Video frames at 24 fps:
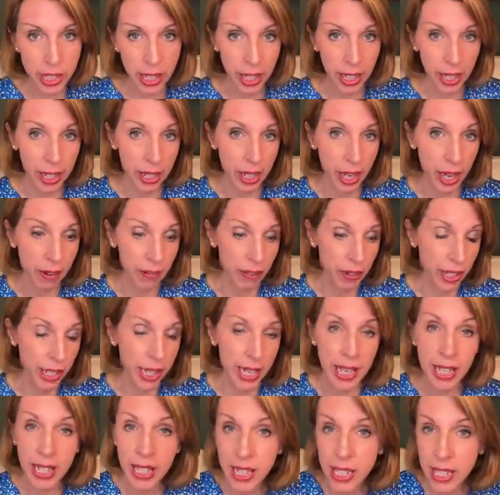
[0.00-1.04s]
they can have
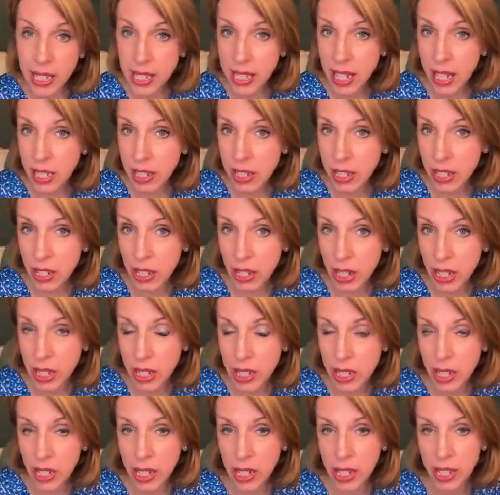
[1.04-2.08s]
Achilles
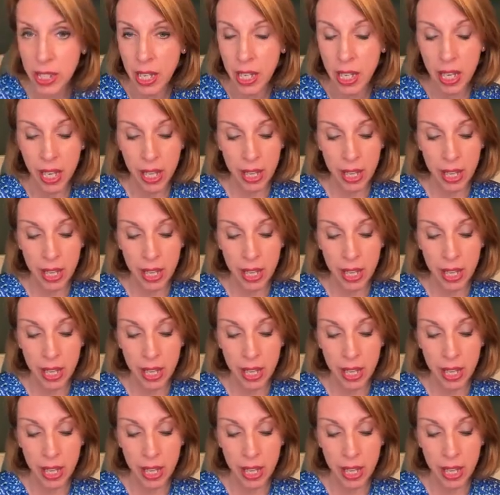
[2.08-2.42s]
tendonitis,